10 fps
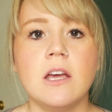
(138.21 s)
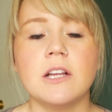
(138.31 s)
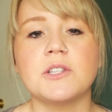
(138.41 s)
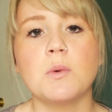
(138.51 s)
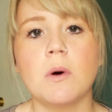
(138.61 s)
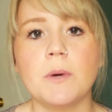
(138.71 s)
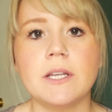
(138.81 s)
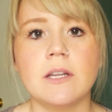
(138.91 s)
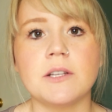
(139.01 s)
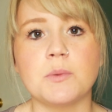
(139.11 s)
And so what we
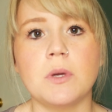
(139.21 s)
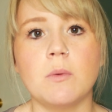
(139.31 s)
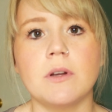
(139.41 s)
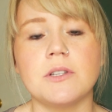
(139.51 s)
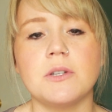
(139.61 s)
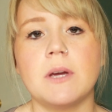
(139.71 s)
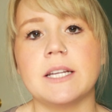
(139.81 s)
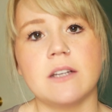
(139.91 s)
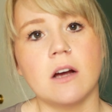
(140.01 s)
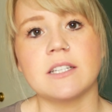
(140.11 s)
did is we went to a
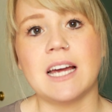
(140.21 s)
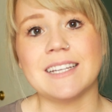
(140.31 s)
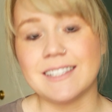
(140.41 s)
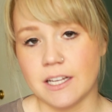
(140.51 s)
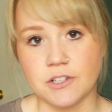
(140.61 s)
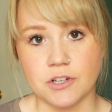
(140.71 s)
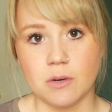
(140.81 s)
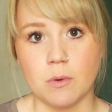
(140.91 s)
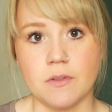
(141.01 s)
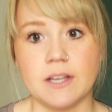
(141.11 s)
tongue tie
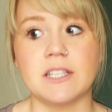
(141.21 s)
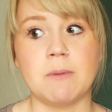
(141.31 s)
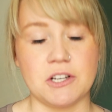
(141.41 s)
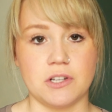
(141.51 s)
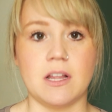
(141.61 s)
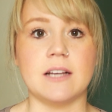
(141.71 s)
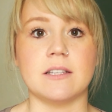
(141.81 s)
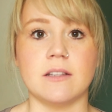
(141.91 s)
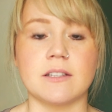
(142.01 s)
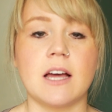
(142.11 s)
center where they specialize
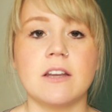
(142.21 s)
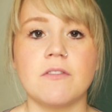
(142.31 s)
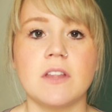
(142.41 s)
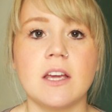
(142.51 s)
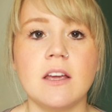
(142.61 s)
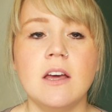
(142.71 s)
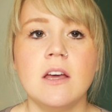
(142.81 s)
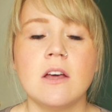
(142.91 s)
in this kind of thing.